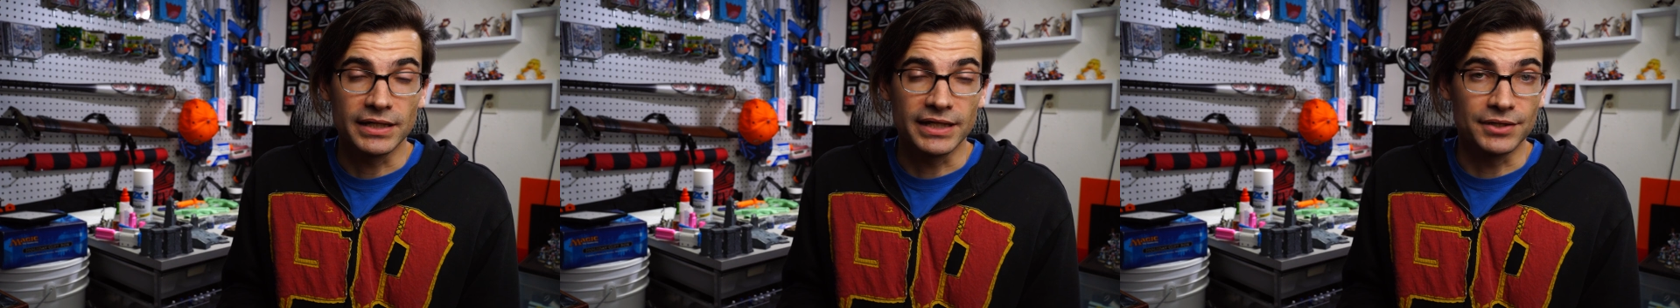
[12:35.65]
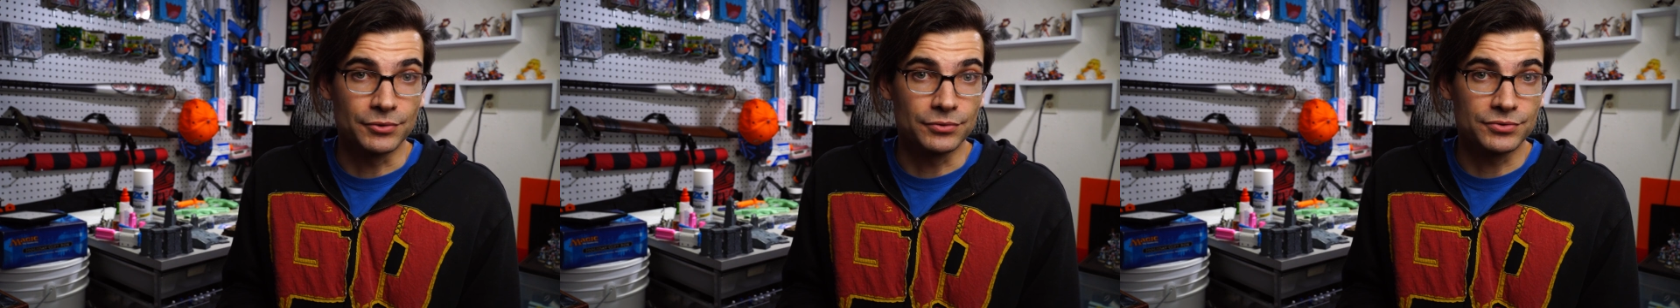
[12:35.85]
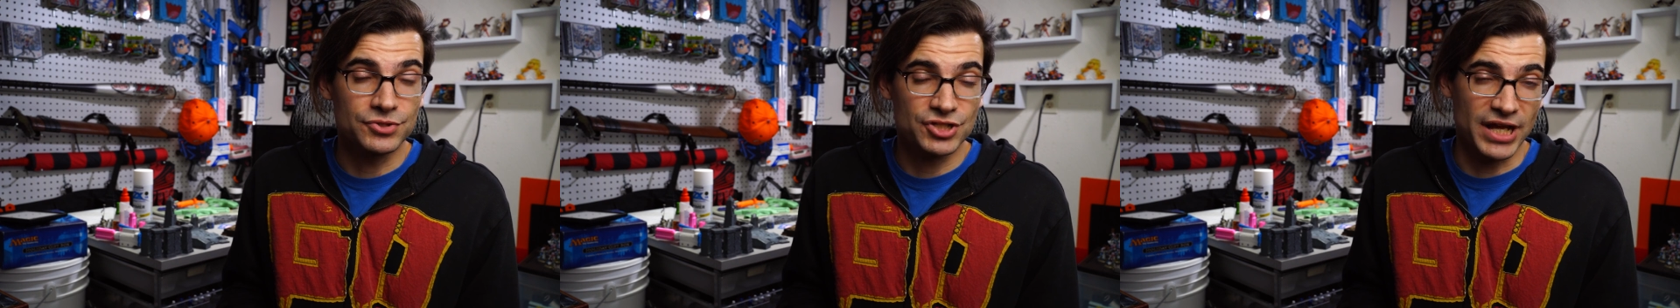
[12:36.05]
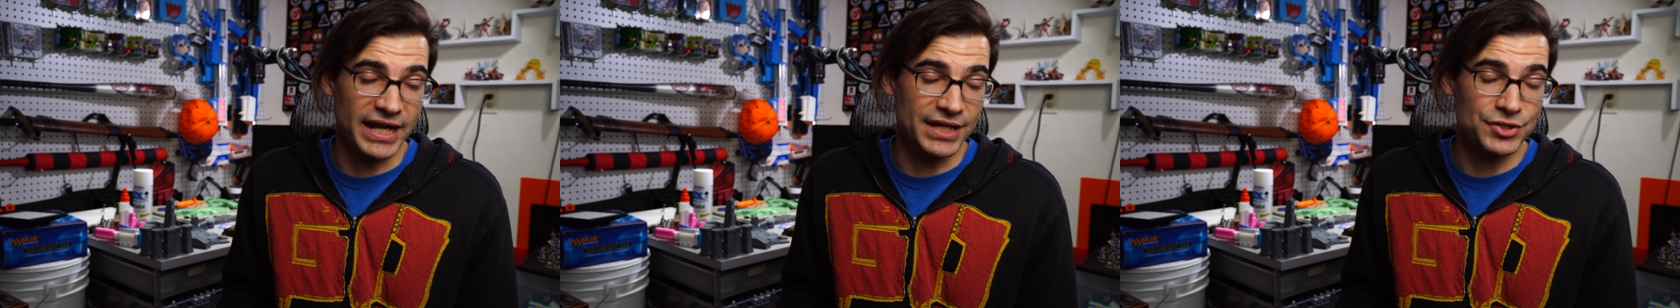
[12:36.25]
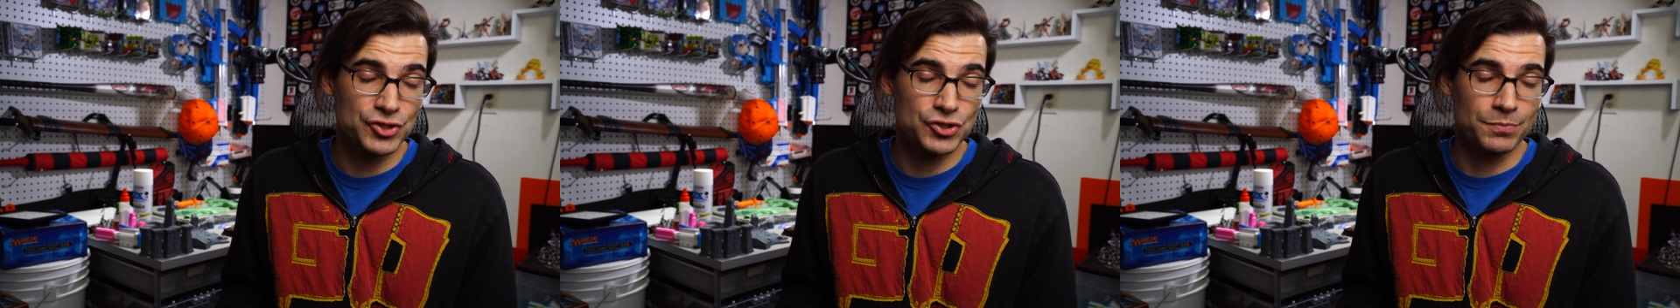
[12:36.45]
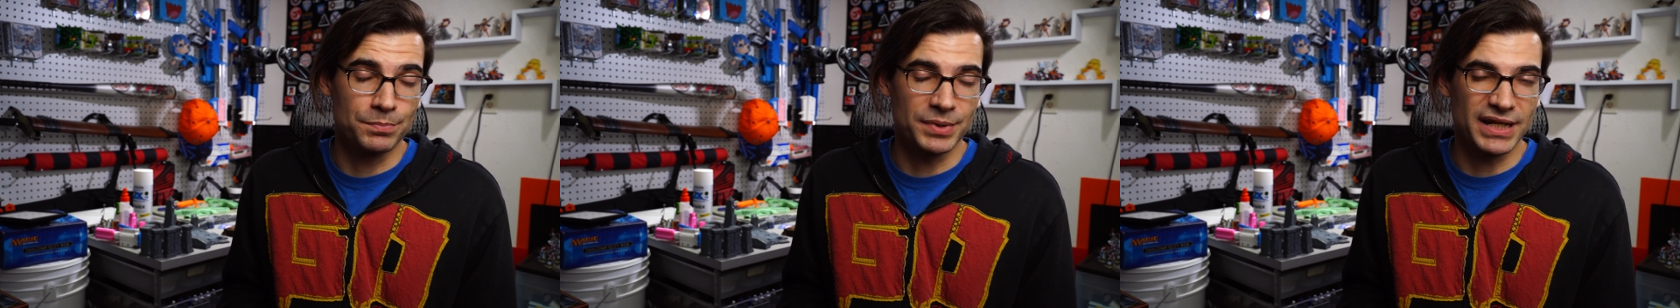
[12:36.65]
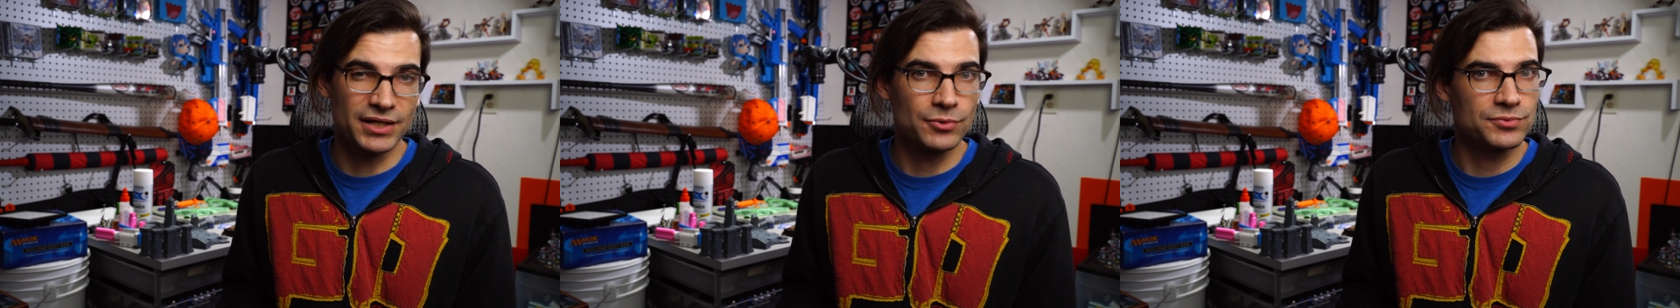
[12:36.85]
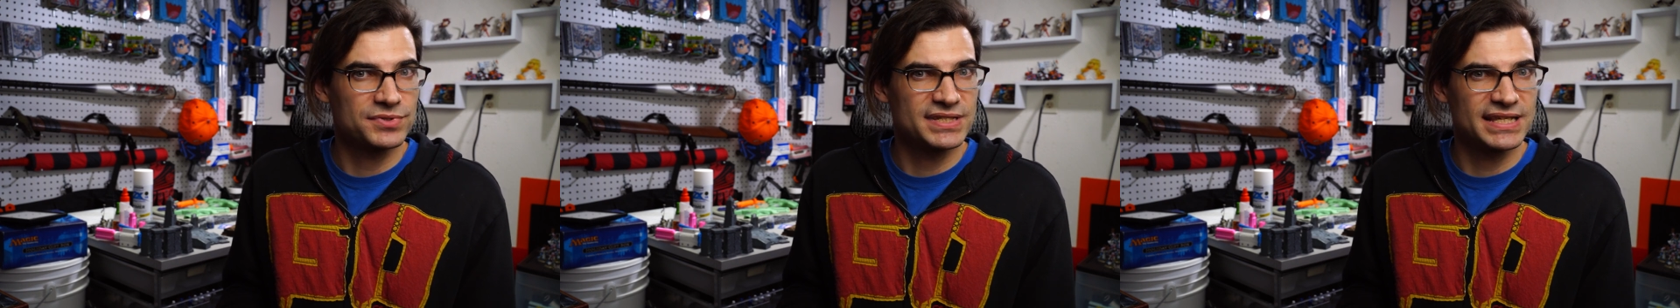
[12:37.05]
it'll change, but I
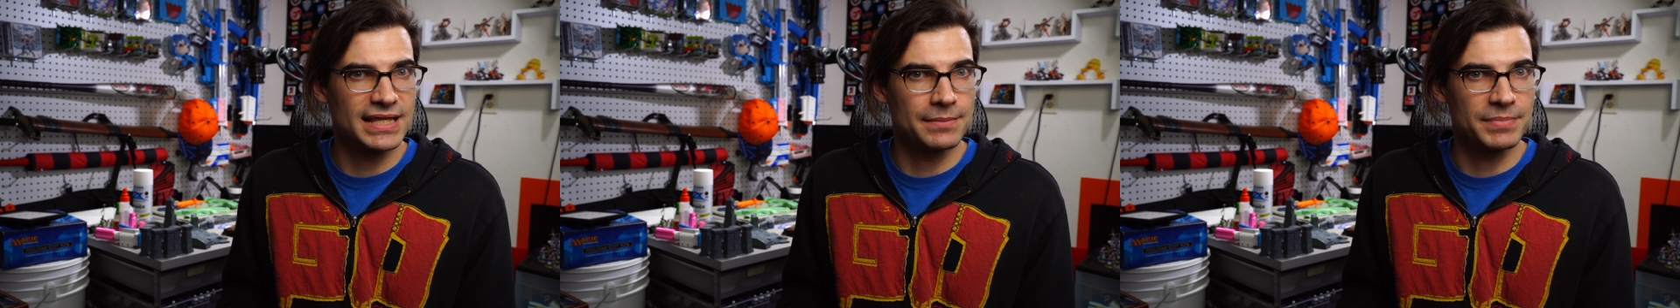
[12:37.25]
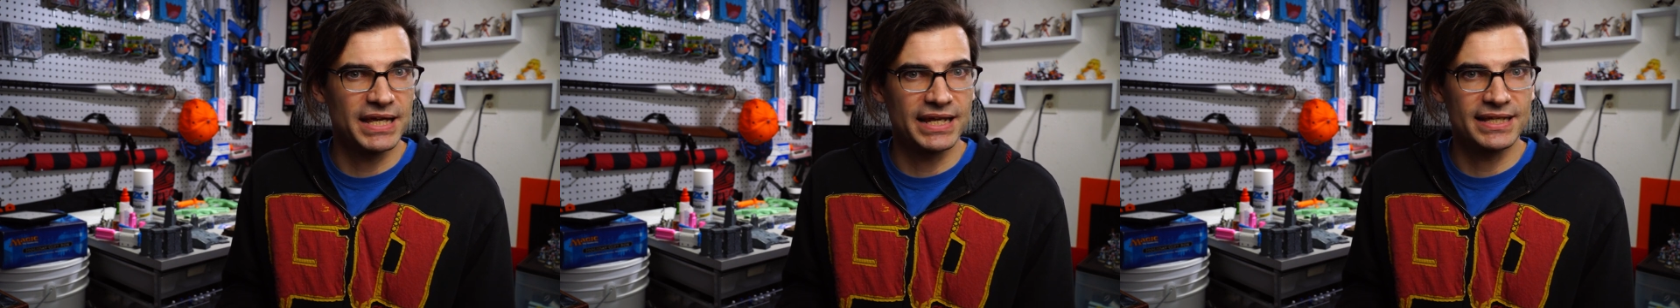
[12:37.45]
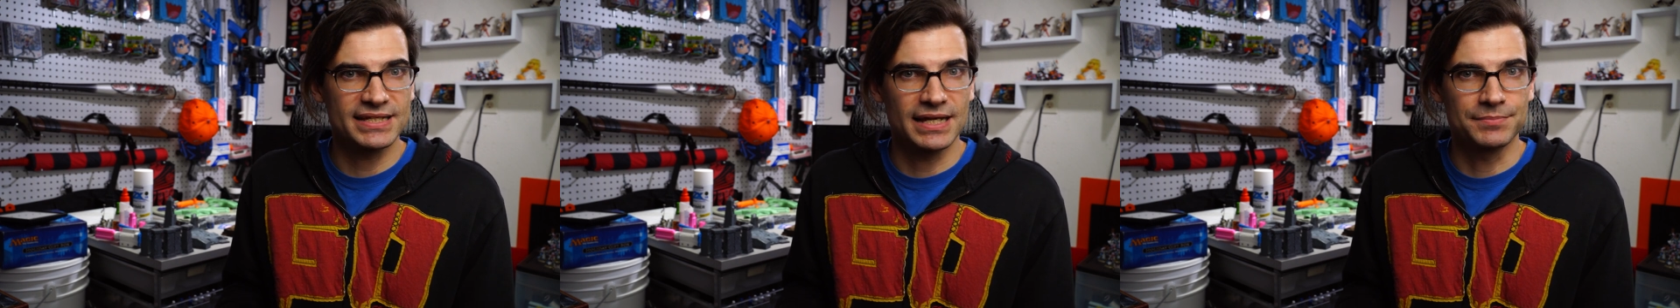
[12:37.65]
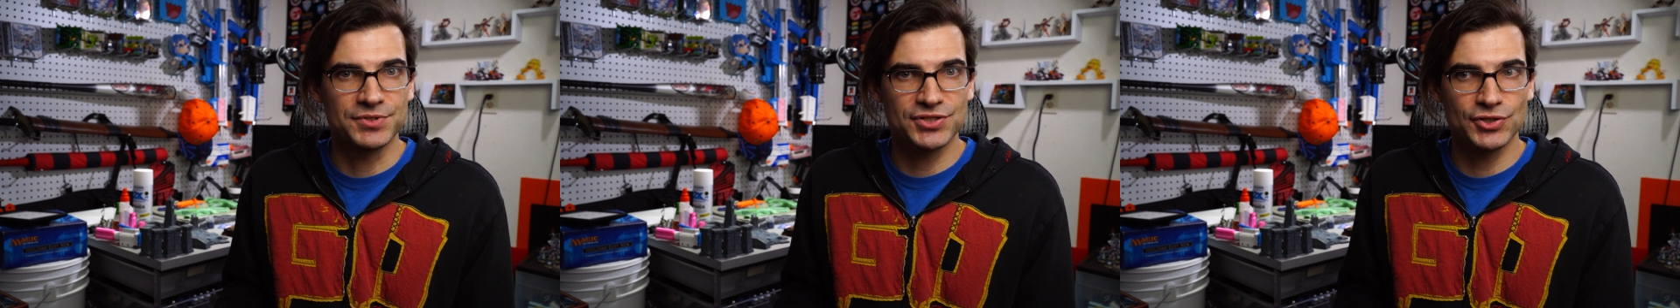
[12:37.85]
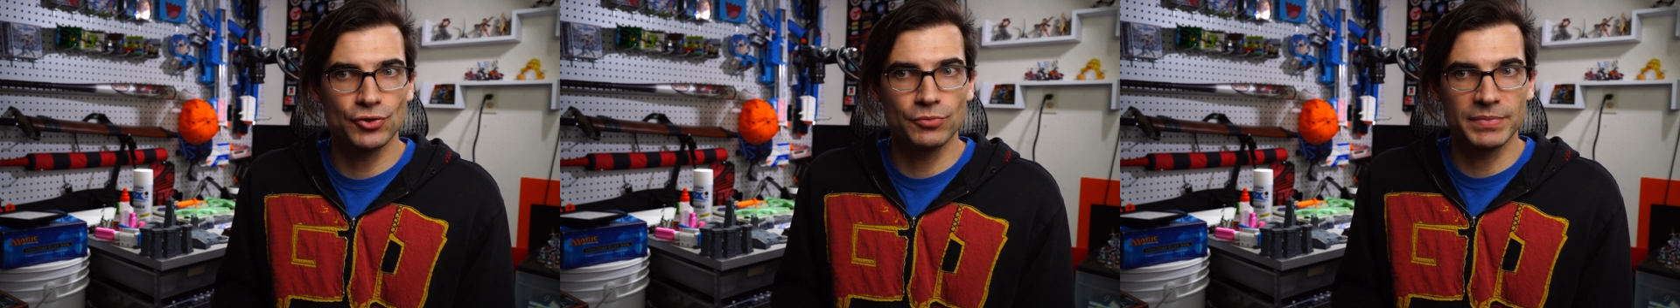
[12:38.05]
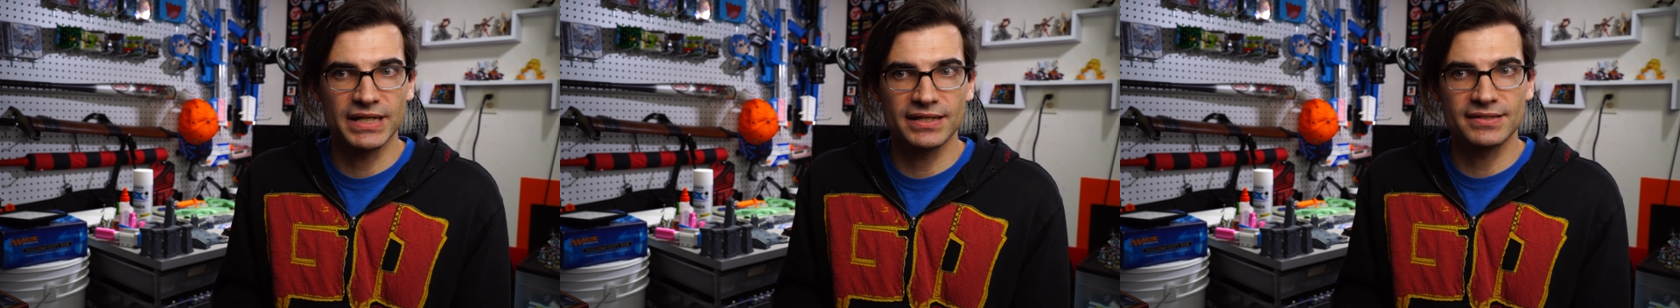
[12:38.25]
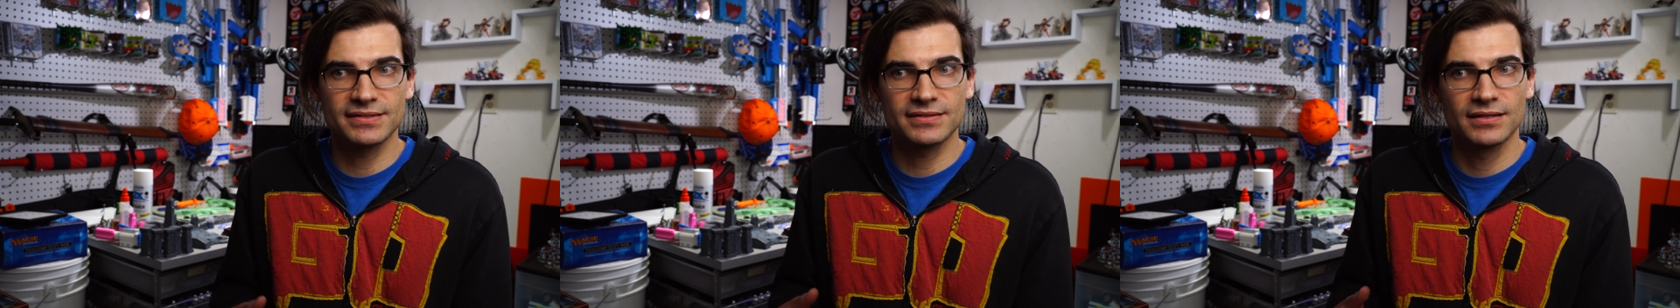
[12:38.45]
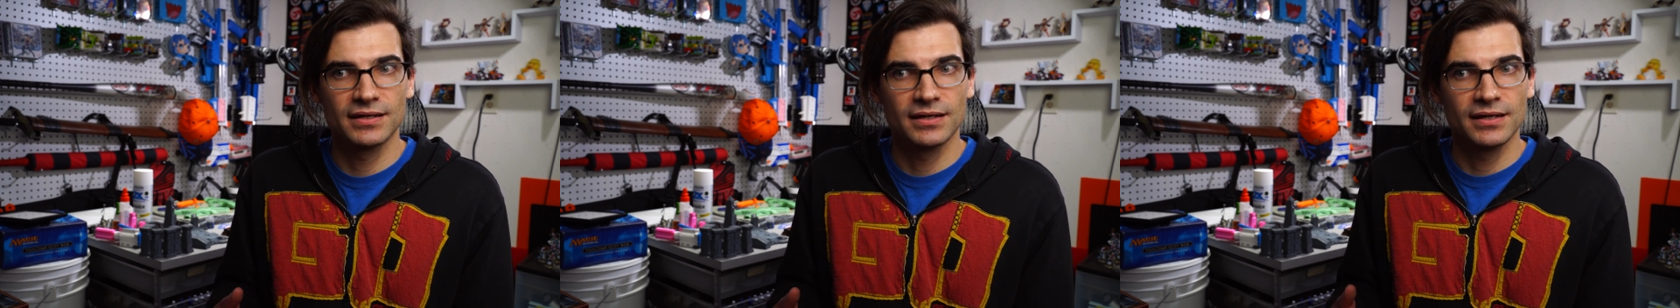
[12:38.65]
don't see that being anytime soon
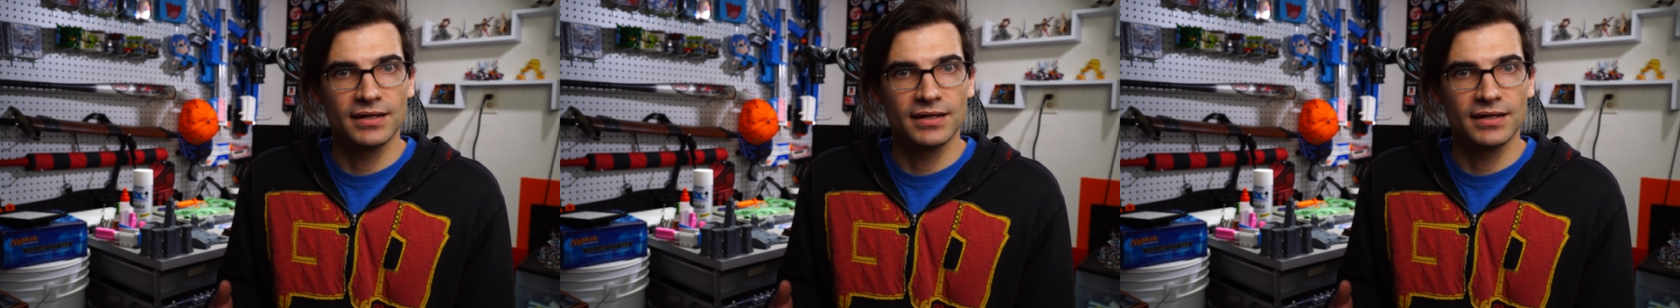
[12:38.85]
because